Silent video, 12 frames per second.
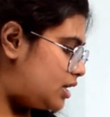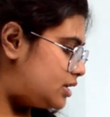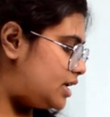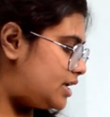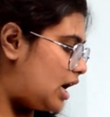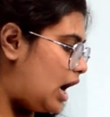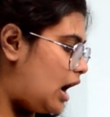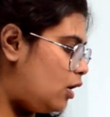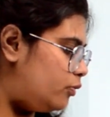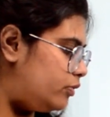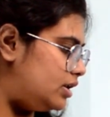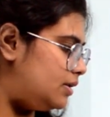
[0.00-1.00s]
Then
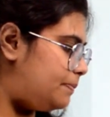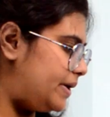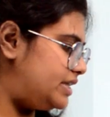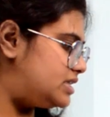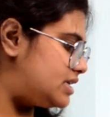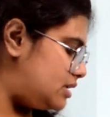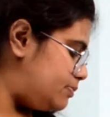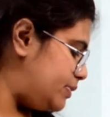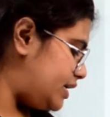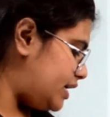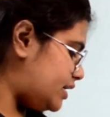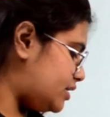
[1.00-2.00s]
how will pencil
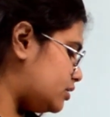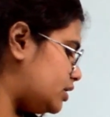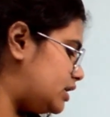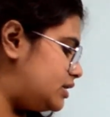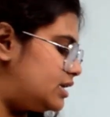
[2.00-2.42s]
be written in